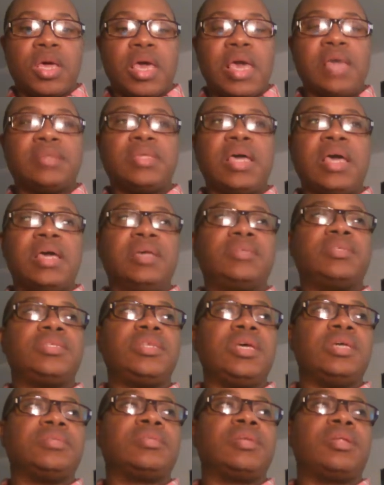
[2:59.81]

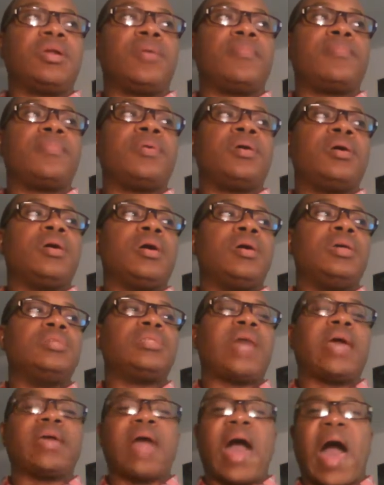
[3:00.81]
It's
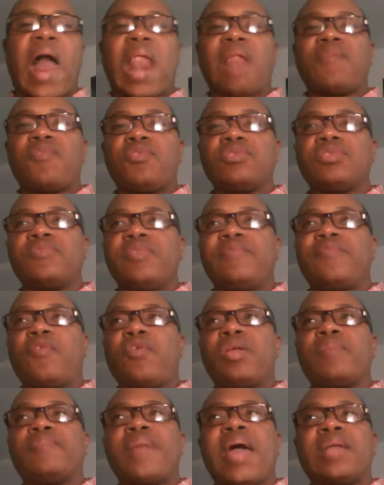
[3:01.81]
like Oliver's
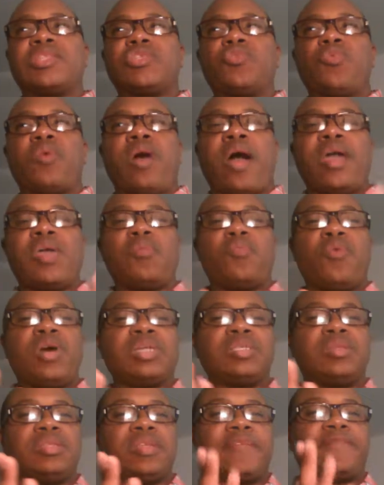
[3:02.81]
reverting back to how he
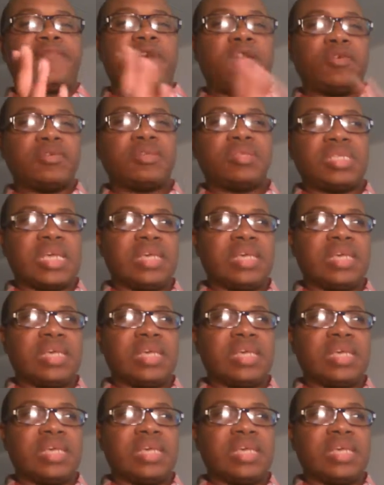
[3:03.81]
was in the first